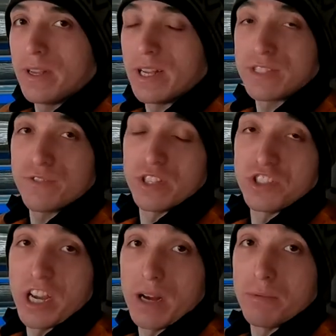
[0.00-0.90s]
As for the
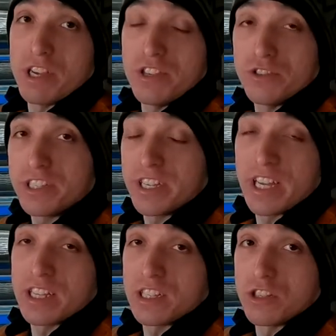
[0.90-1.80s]
JRP unit
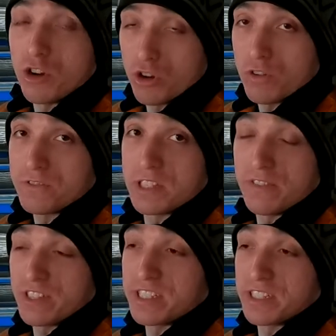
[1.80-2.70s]
and the knockoff
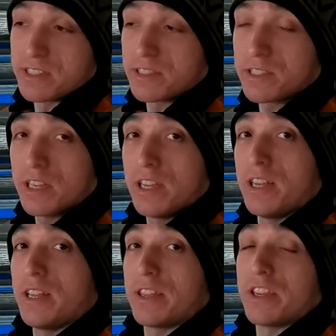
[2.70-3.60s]
DEFI sensors,
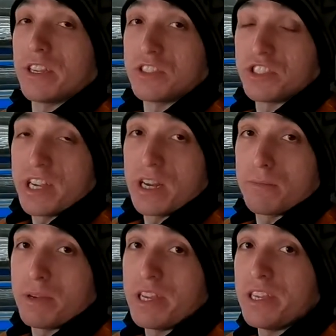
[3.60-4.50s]
the
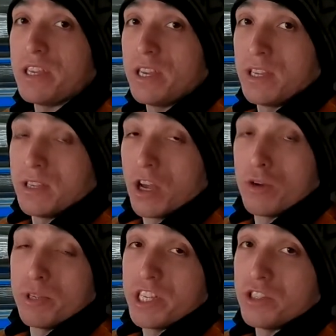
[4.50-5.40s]
JRP
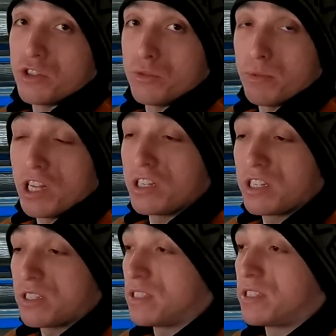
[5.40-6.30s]
OBD2
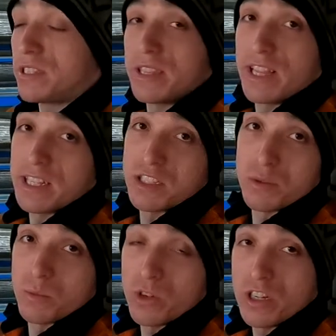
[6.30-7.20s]
plug, that
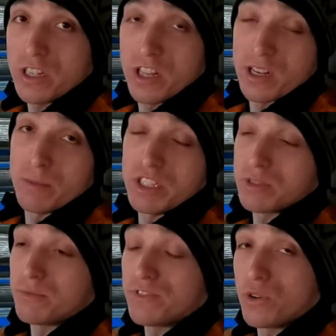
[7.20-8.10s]
didn't work like I
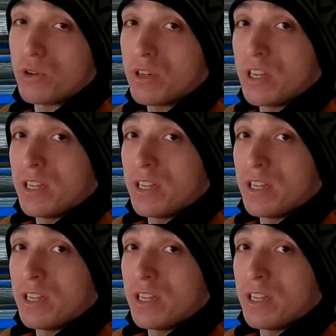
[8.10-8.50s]
mentioned before.